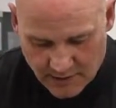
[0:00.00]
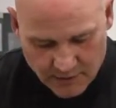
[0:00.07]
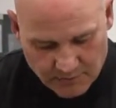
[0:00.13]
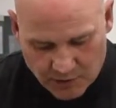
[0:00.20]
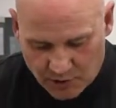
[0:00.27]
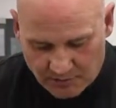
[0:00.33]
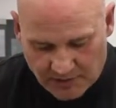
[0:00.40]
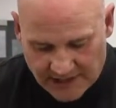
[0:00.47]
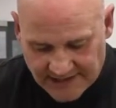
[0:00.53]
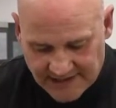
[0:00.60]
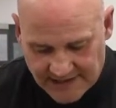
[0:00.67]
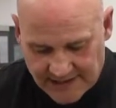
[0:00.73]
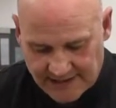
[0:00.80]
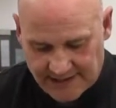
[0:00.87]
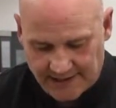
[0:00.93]
put
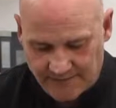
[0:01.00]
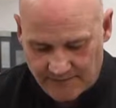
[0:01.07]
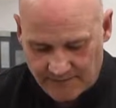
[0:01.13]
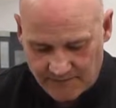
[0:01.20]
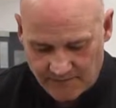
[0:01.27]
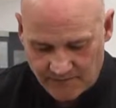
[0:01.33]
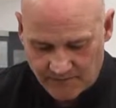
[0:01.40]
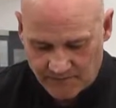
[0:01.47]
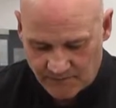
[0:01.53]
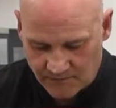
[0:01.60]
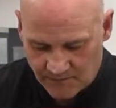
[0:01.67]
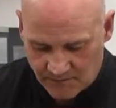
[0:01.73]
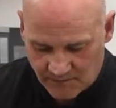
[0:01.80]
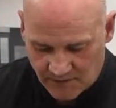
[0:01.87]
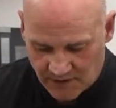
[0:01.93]
plenty in.
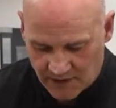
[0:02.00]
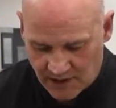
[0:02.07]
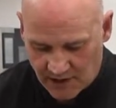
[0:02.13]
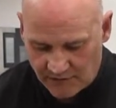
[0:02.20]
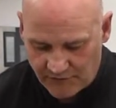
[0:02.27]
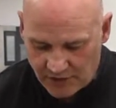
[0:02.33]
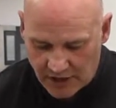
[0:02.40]
If